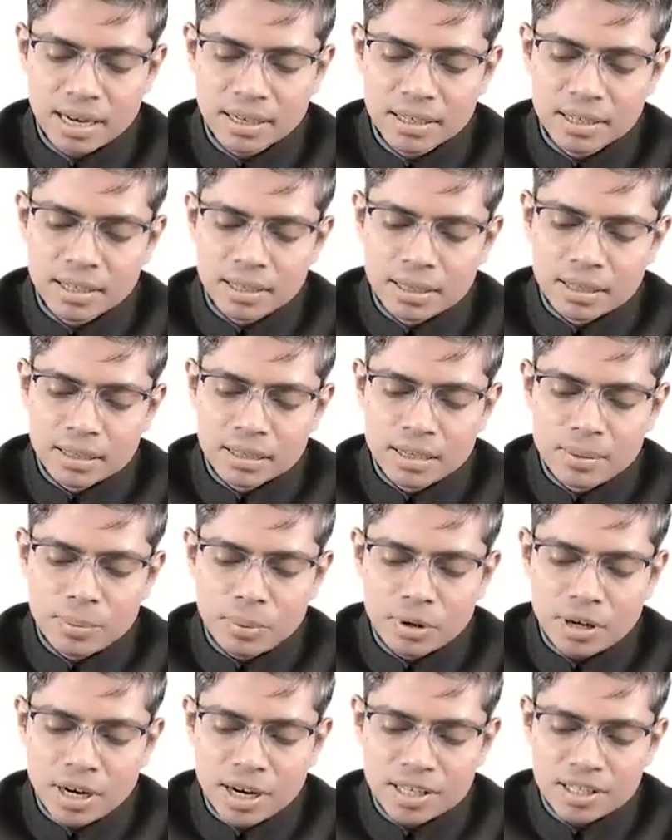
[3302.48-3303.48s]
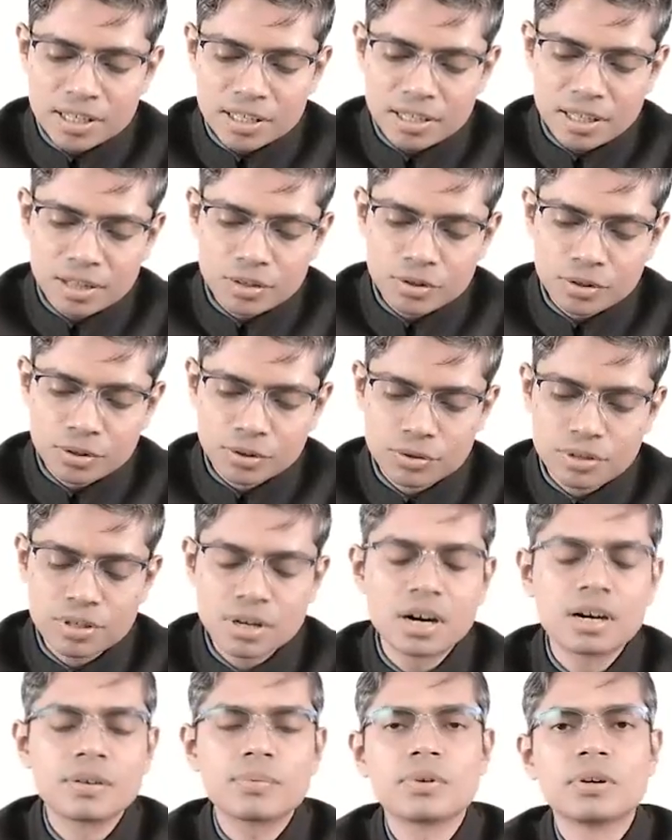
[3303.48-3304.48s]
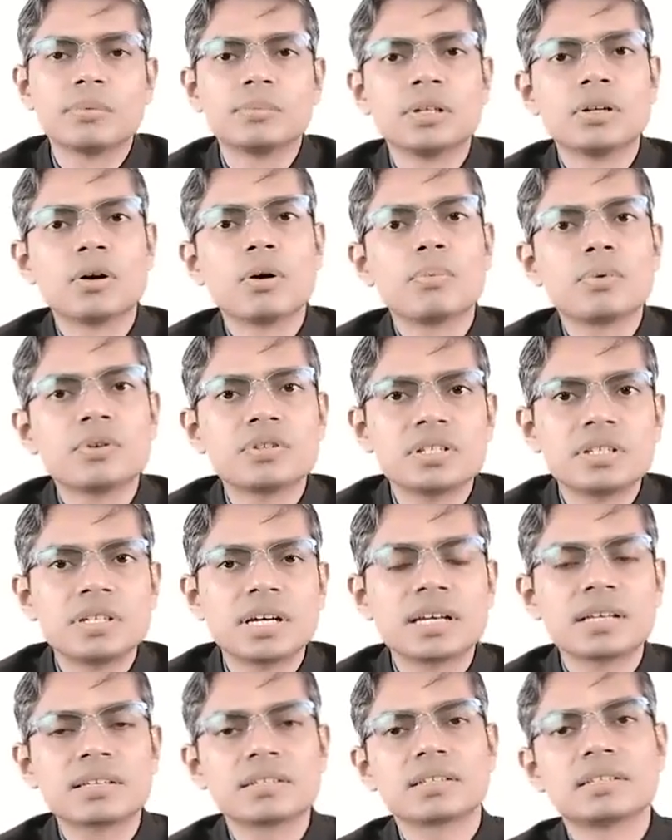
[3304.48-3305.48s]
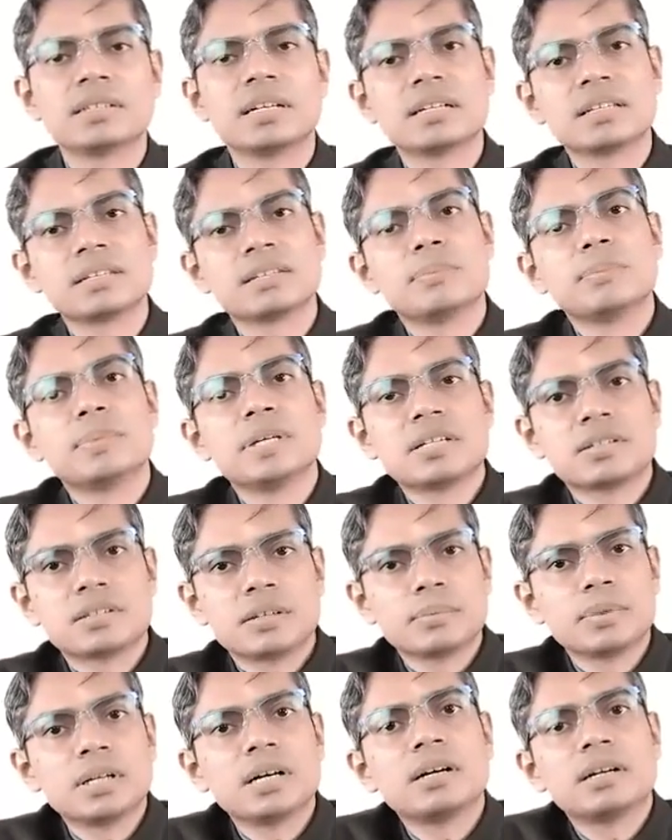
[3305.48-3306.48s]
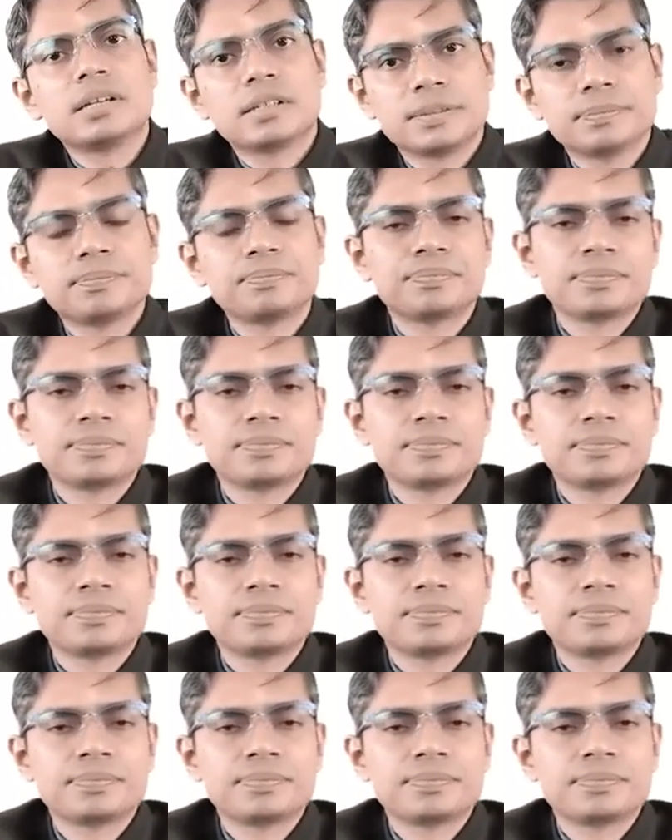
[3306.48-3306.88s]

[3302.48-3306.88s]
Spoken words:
that repolarization should start from in opposite direction, that is the base of the heart.